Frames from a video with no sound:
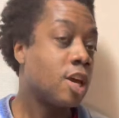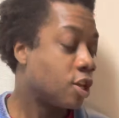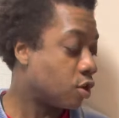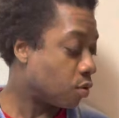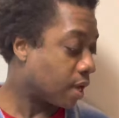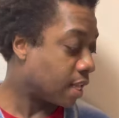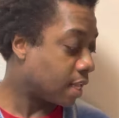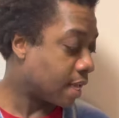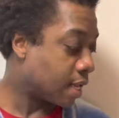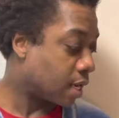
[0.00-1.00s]
You can
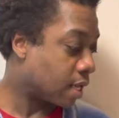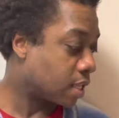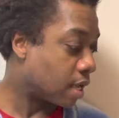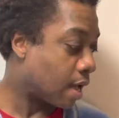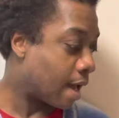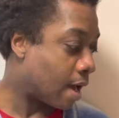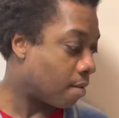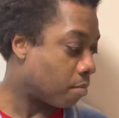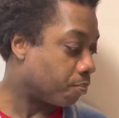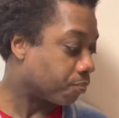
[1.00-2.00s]
eat it
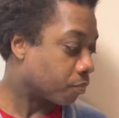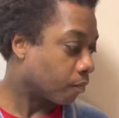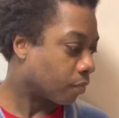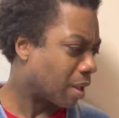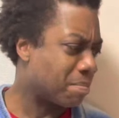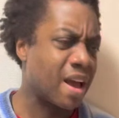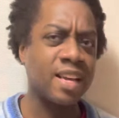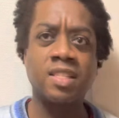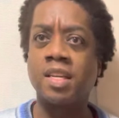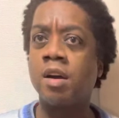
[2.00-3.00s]
um, by
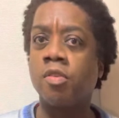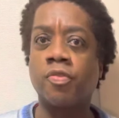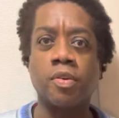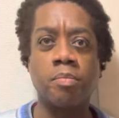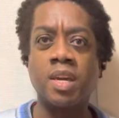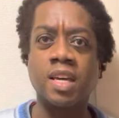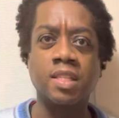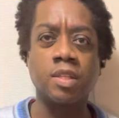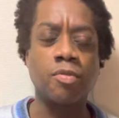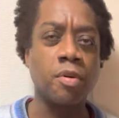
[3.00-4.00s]
itself because
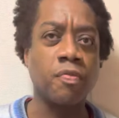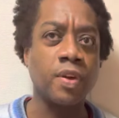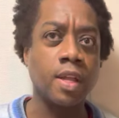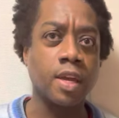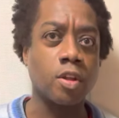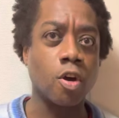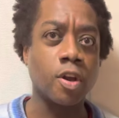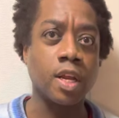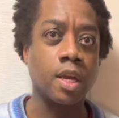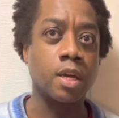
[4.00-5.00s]
it's very filling and
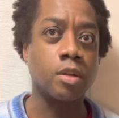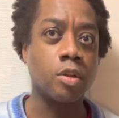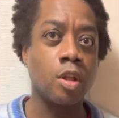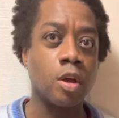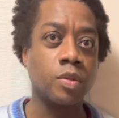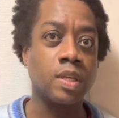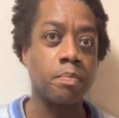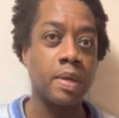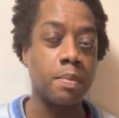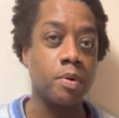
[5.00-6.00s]
hearty. You know, some
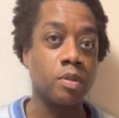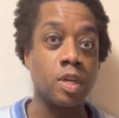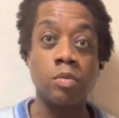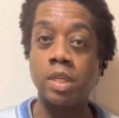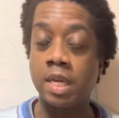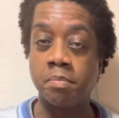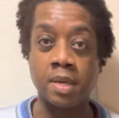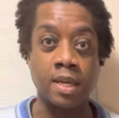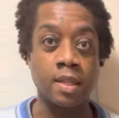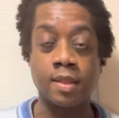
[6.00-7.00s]
people don't eat
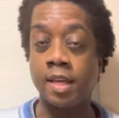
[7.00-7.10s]
meat and